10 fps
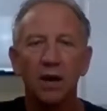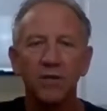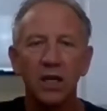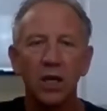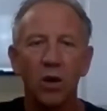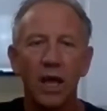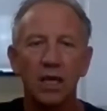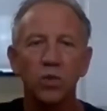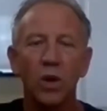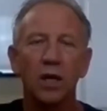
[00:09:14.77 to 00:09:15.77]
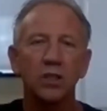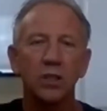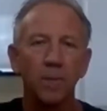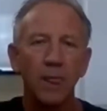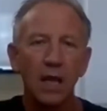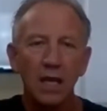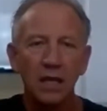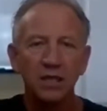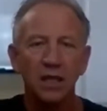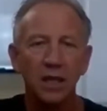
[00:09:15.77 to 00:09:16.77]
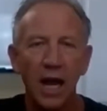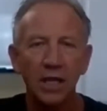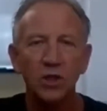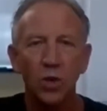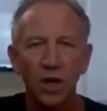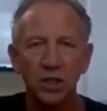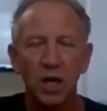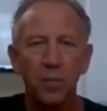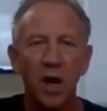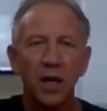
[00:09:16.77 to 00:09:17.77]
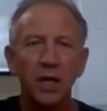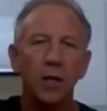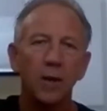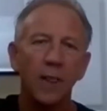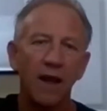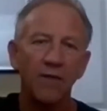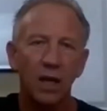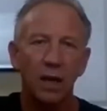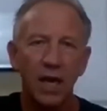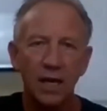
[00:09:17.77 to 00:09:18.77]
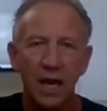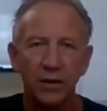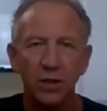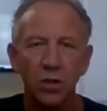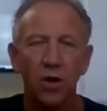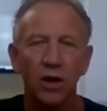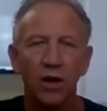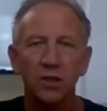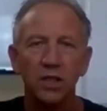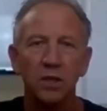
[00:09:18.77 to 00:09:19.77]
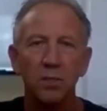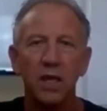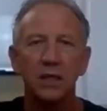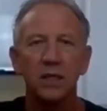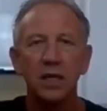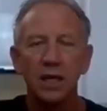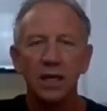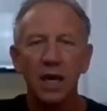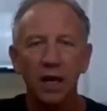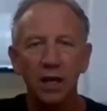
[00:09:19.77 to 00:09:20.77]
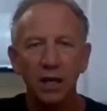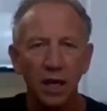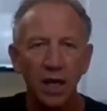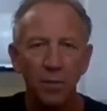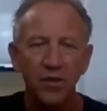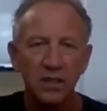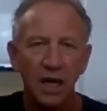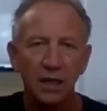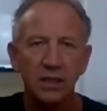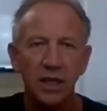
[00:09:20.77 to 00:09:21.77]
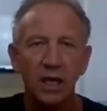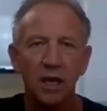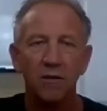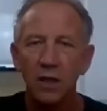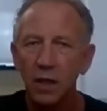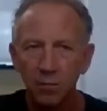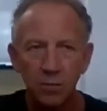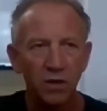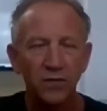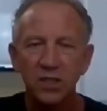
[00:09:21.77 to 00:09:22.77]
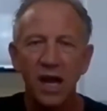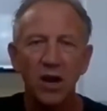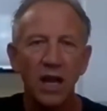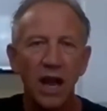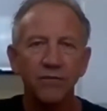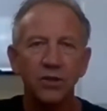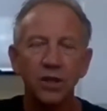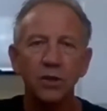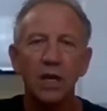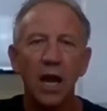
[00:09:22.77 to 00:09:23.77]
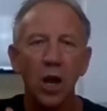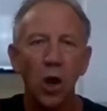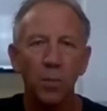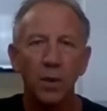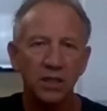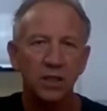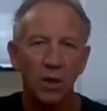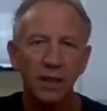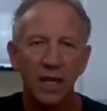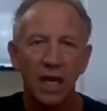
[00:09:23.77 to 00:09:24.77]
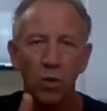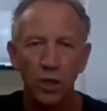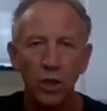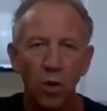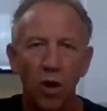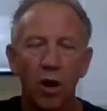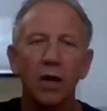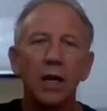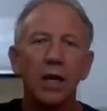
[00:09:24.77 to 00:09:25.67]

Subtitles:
video as well. So listen, I just wanted to jump on here. I'm heading out the door here in just a minute. Got a couple things I got to take care of. Beautiful Saturday afternoon. I hope it's a great day where you are.